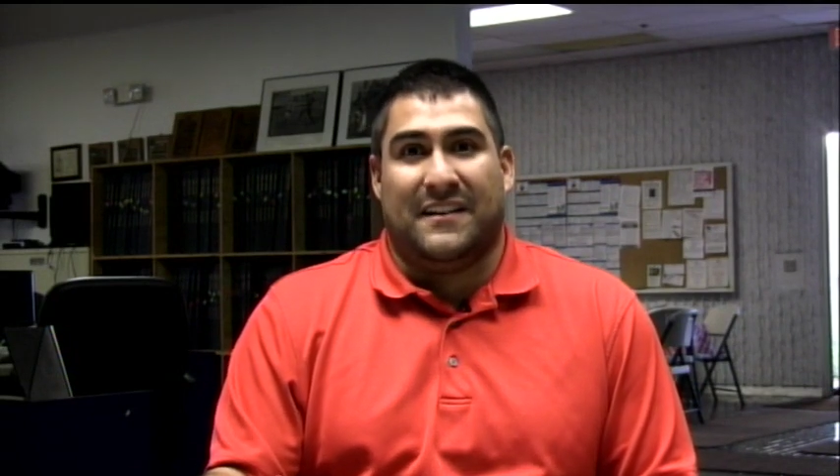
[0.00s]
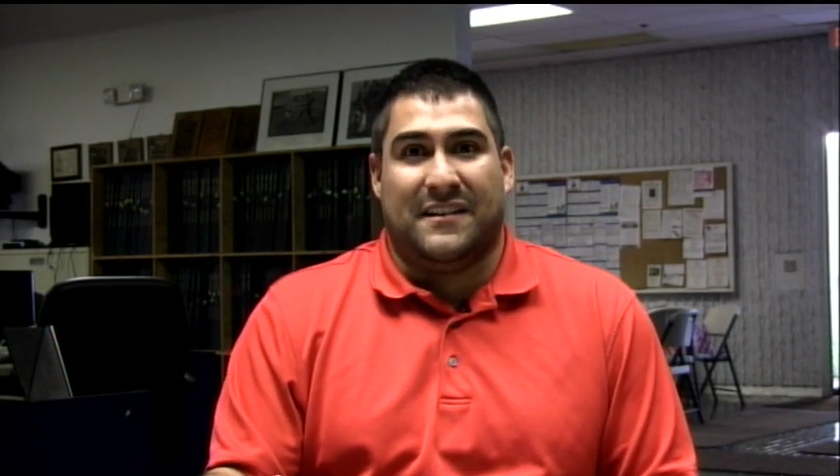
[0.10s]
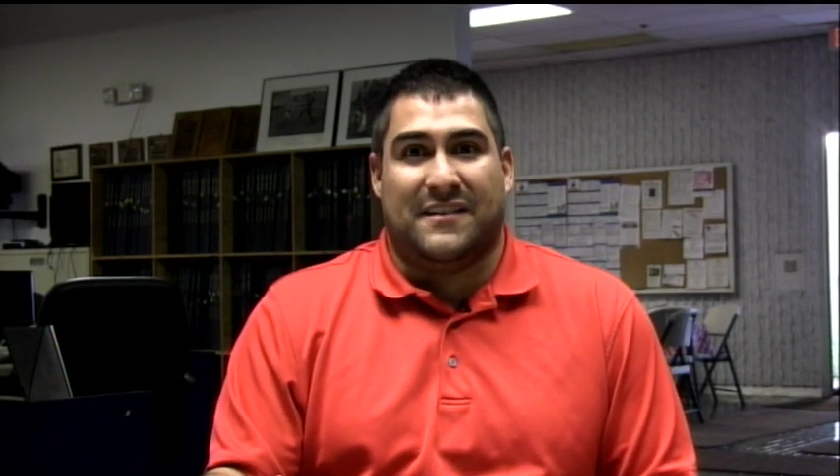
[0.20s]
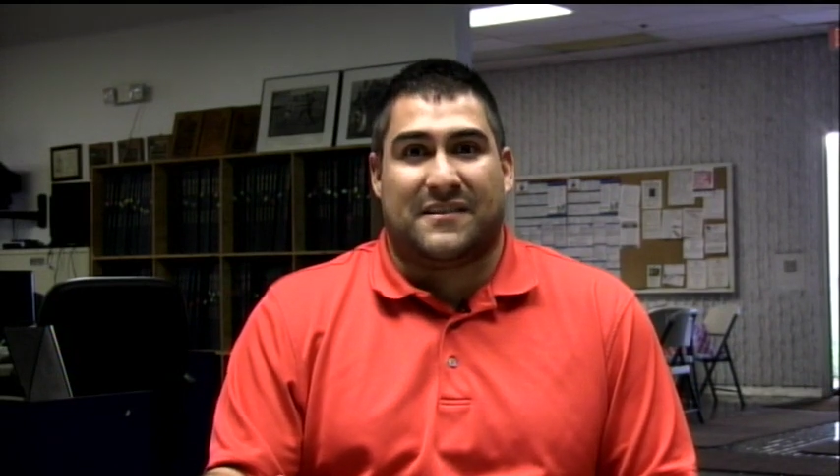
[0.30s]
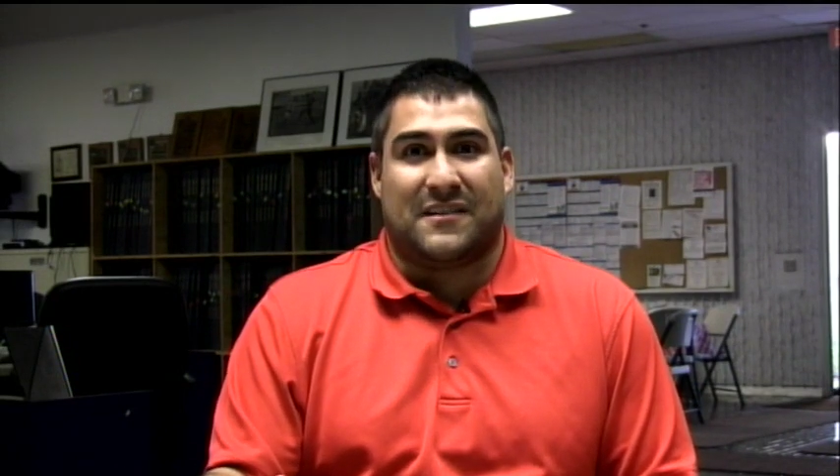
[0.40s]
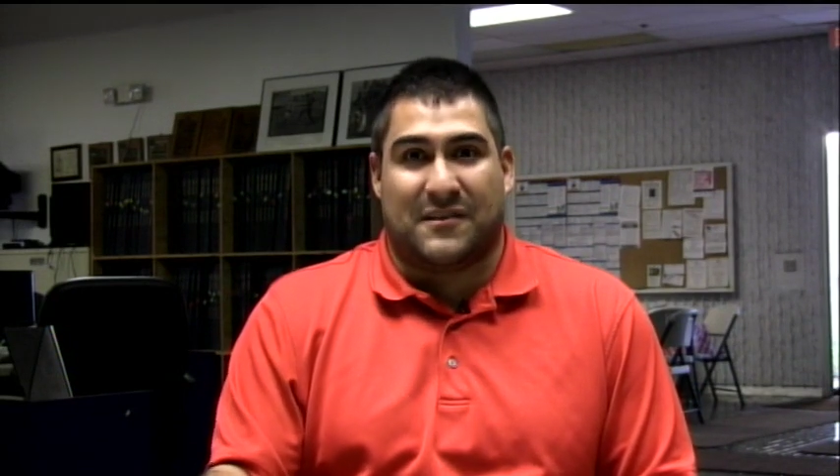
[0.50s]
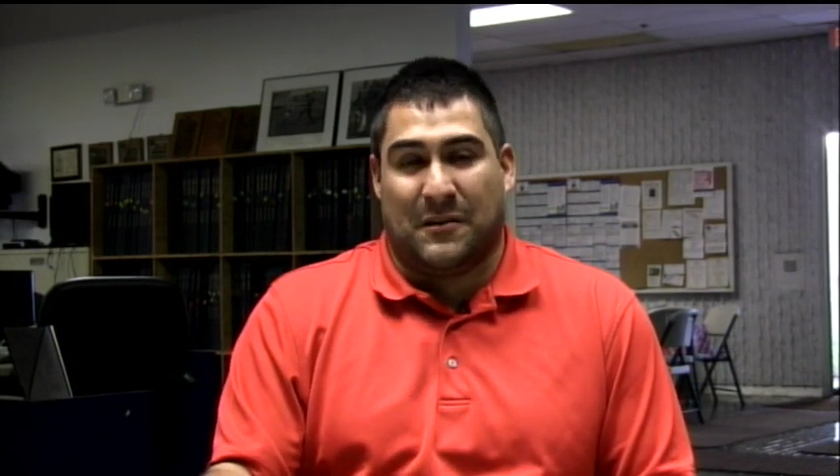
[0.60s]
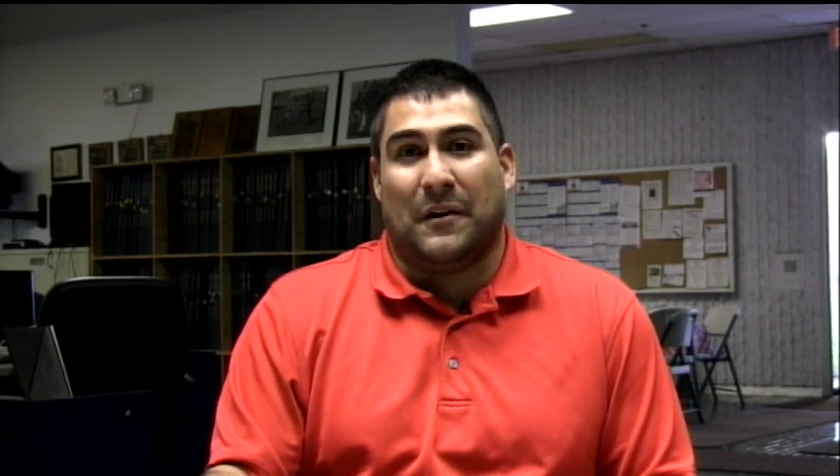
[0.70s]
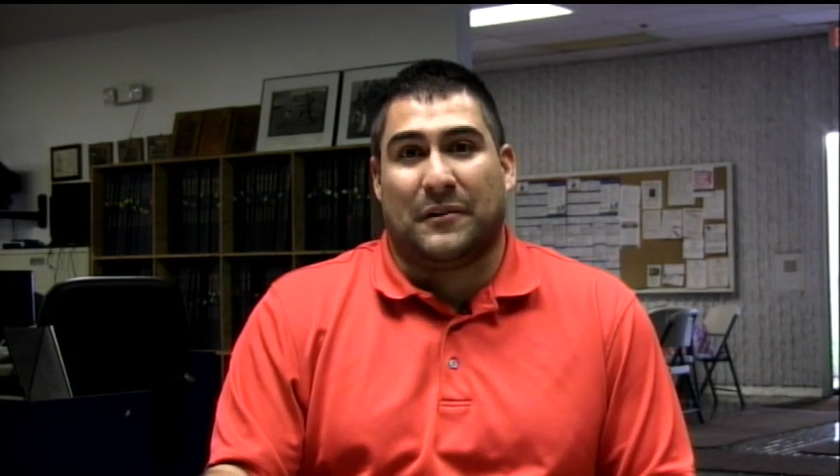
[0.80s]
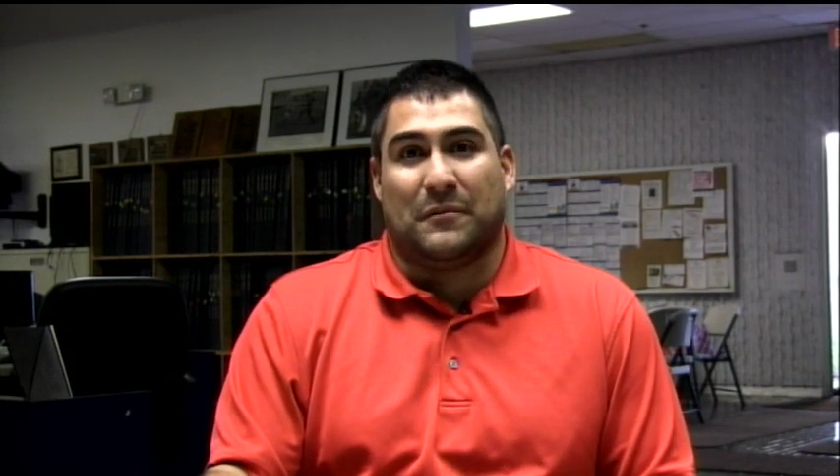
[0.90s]
is
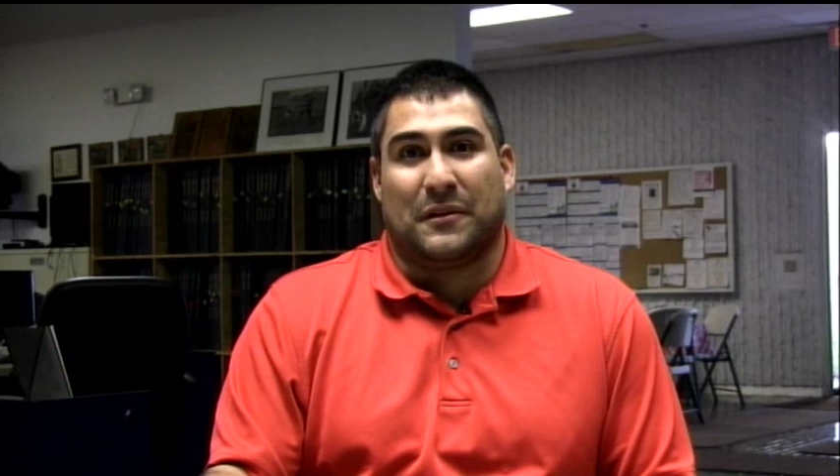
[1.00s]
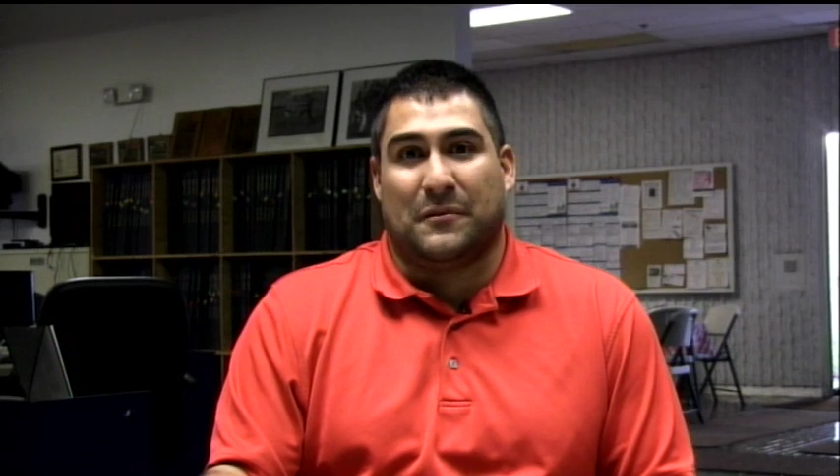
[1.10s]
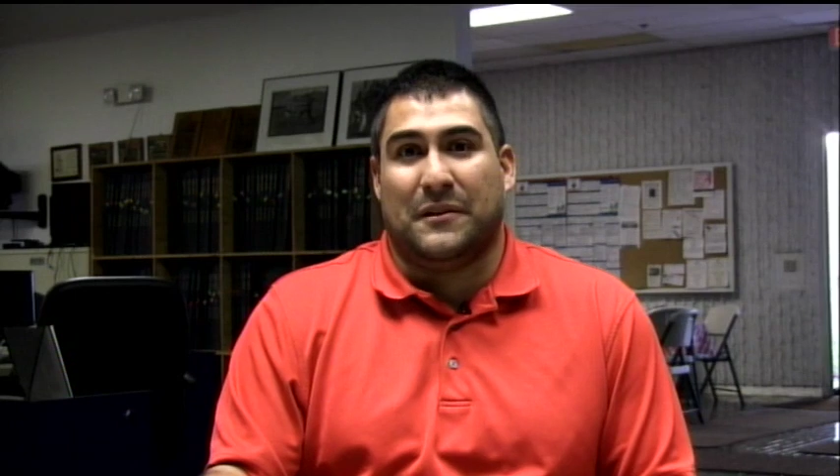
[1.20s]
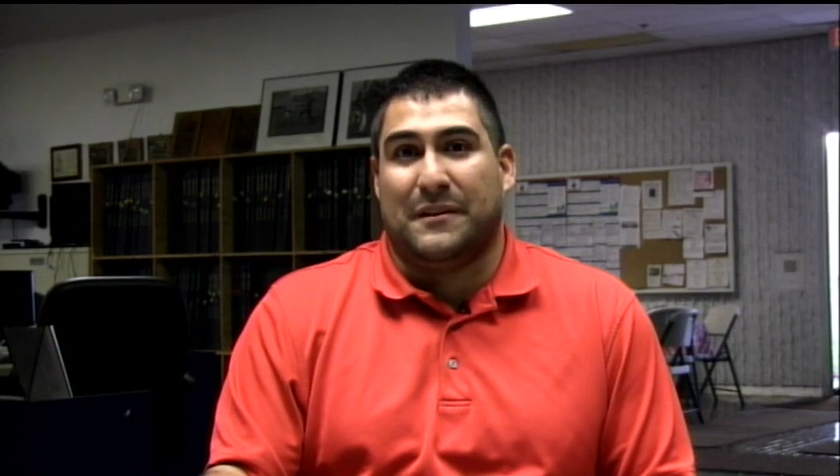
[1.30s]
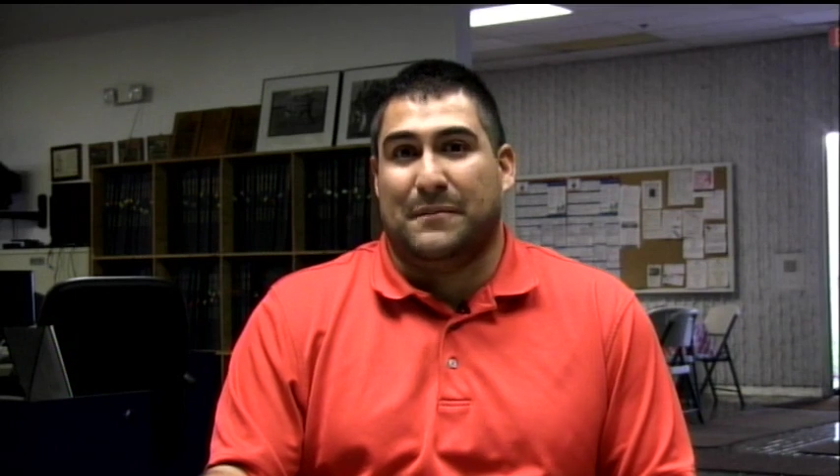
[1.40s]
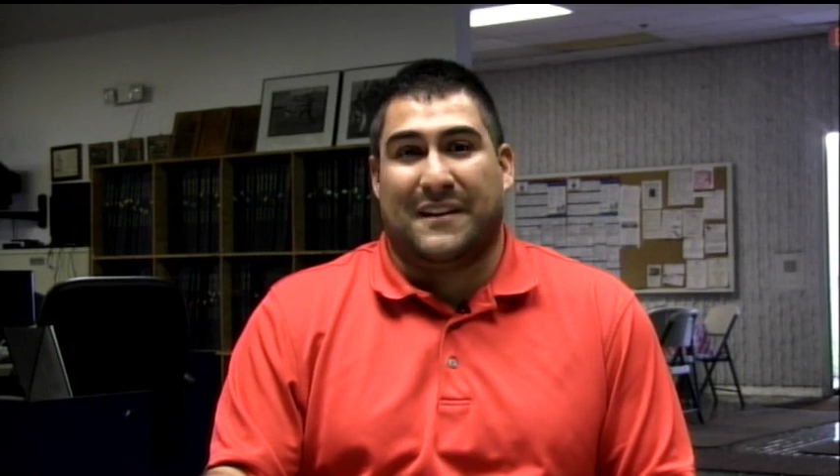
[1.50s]
so under-recruited,